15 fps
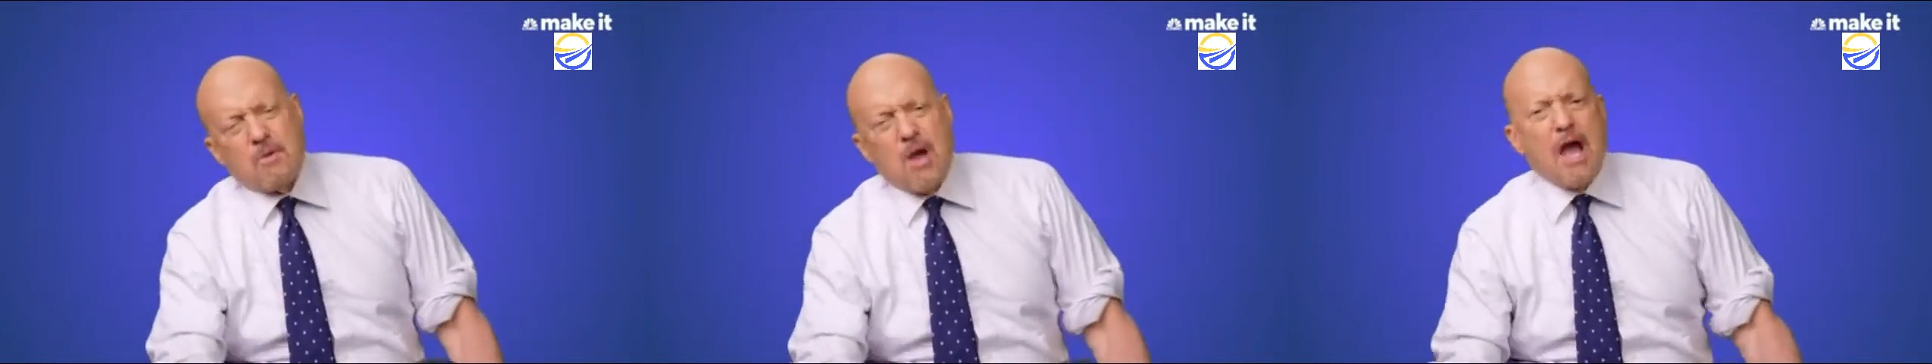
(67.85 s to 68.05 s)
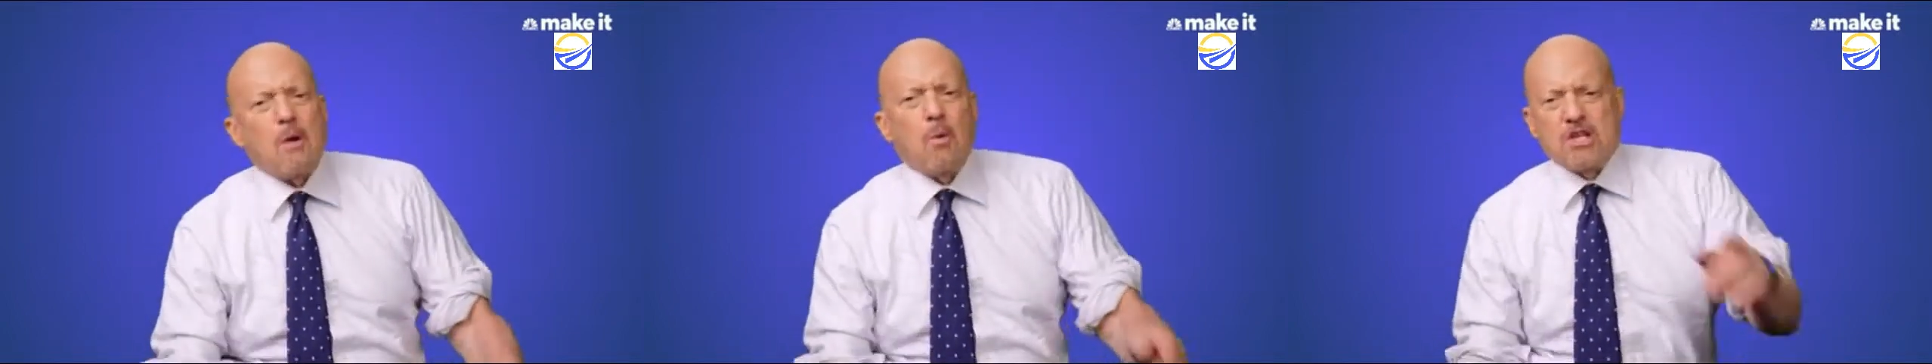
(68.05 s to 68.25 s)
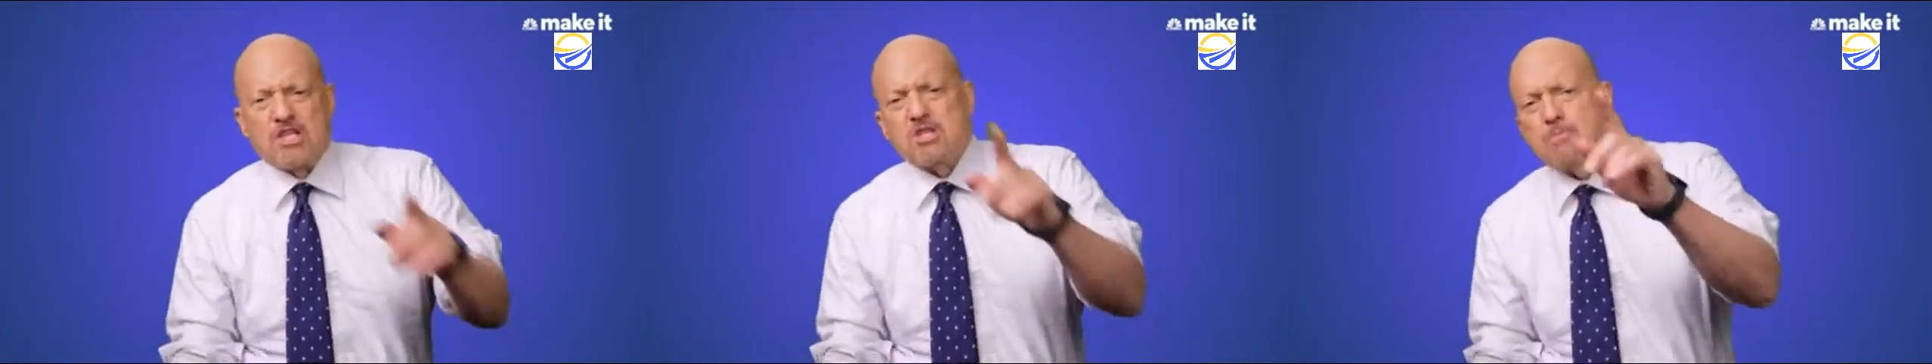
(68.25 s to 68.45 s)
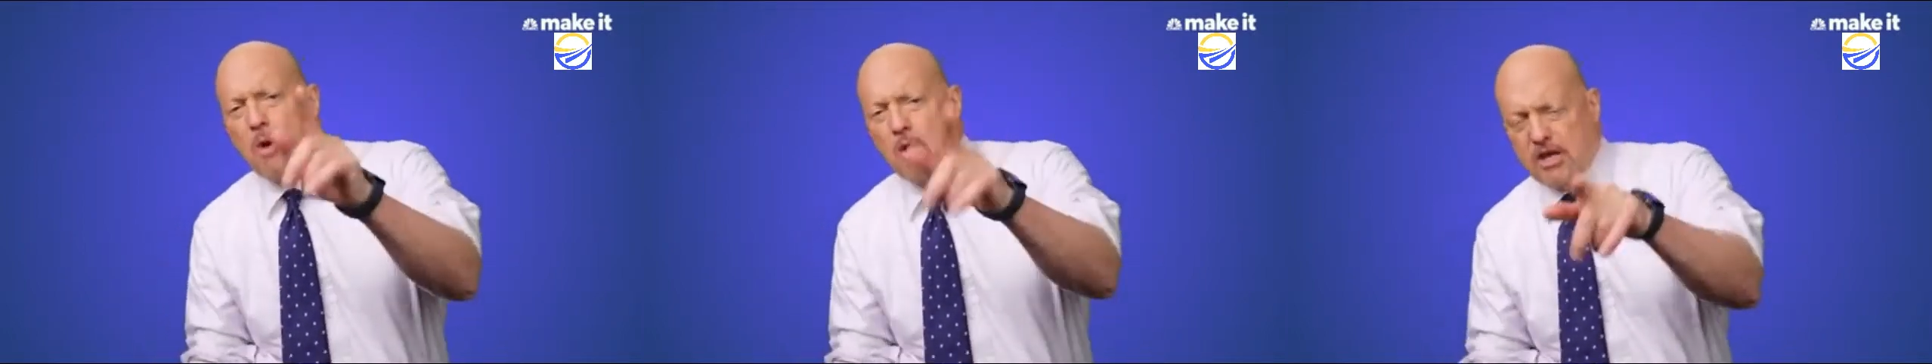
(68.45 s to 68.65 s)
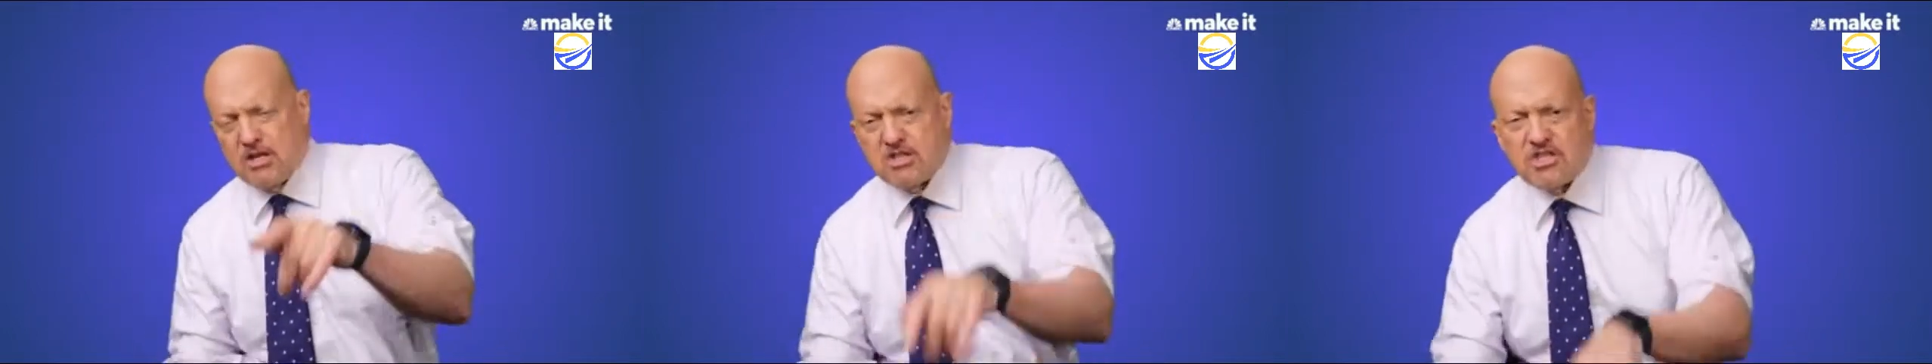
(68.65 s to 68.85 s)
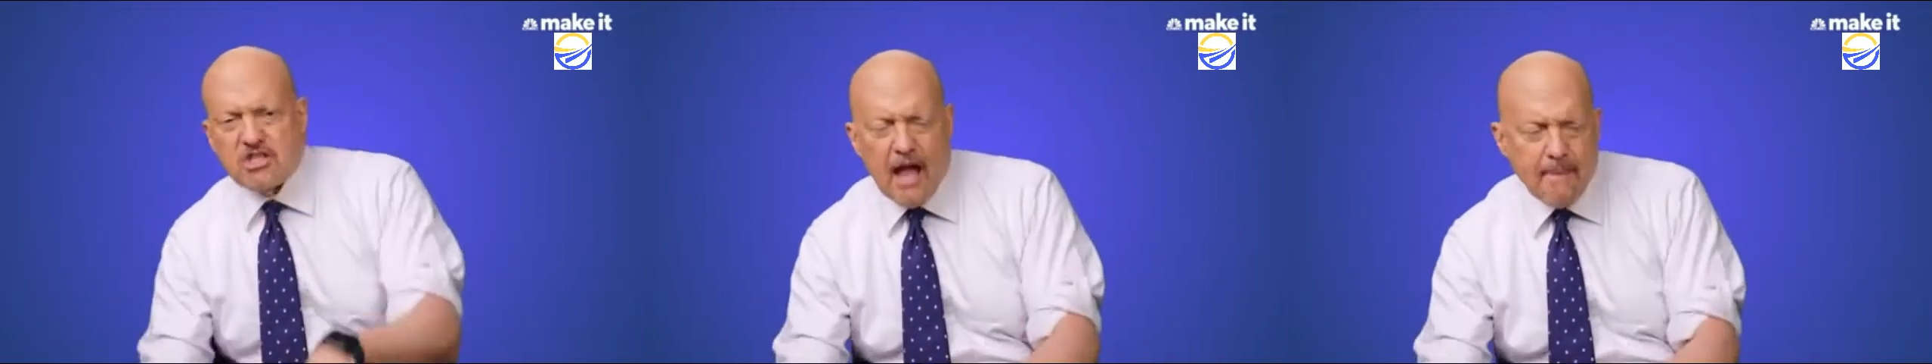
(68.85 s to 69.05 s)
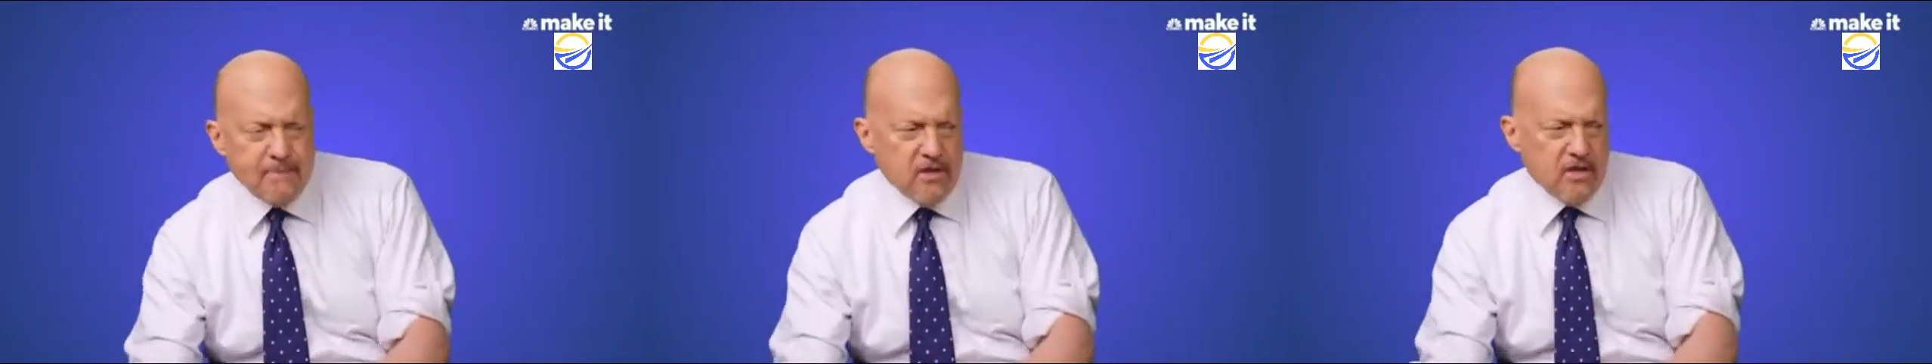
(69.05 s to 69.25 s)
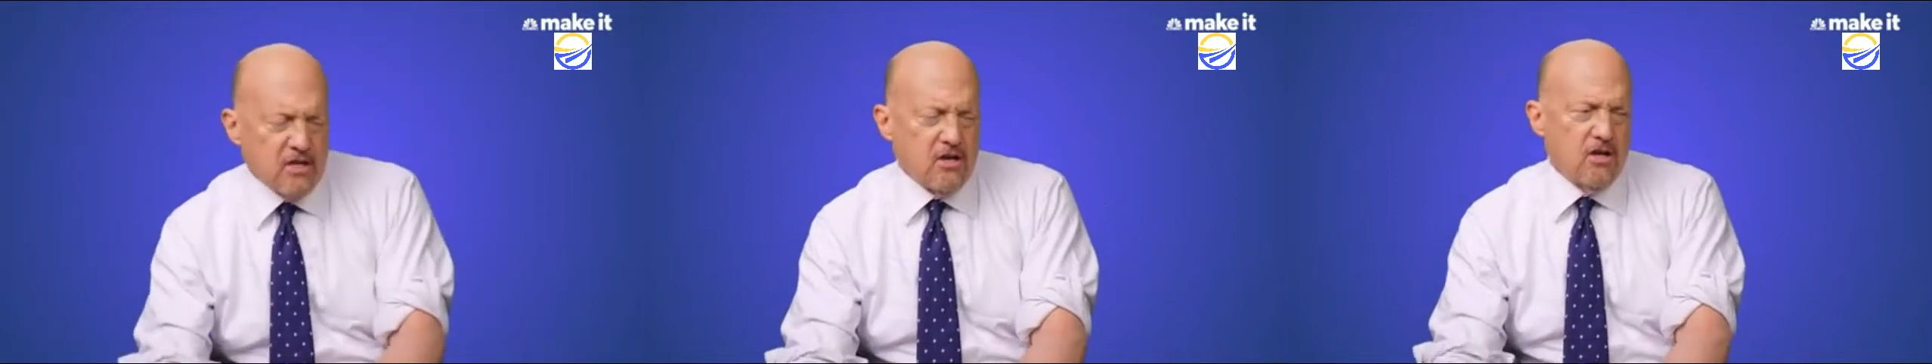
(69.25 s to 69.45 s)
I want smoking stopped
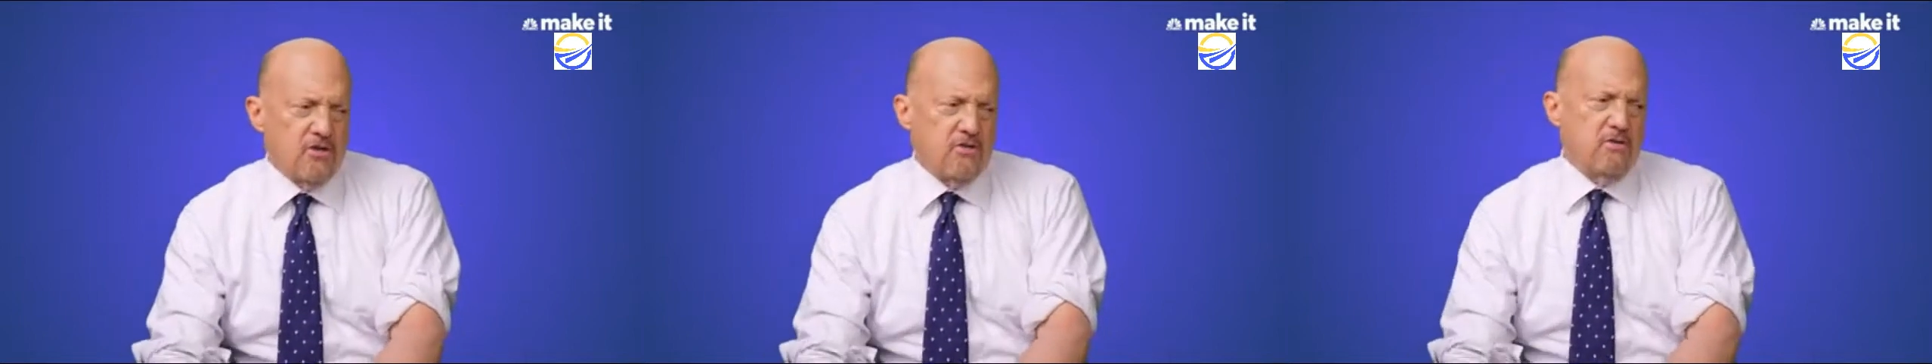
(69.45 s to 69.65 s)
in the country.